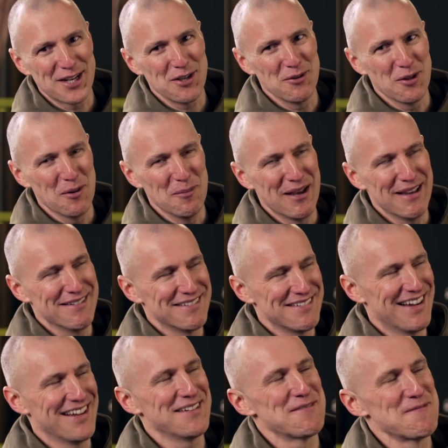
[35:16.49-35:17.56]
IQ though, mate.
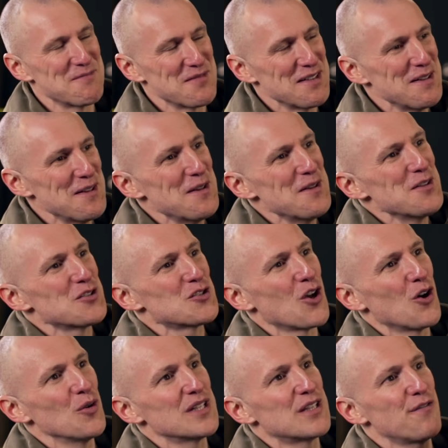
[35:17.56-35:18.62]
Right?
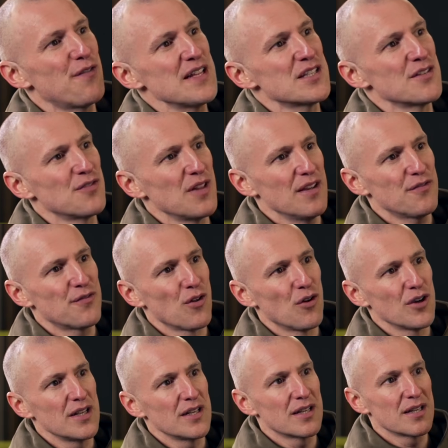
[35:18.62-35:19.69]
So defensively,
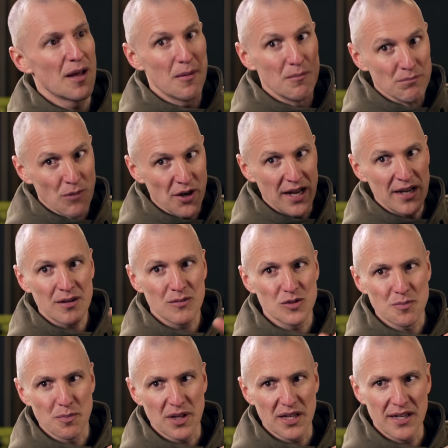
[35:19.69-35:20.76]
Floyd Money was
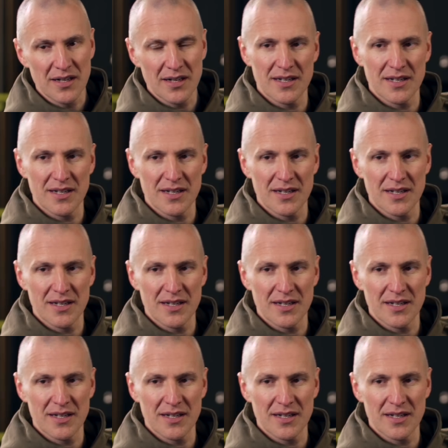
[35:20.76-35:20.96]
brilliant.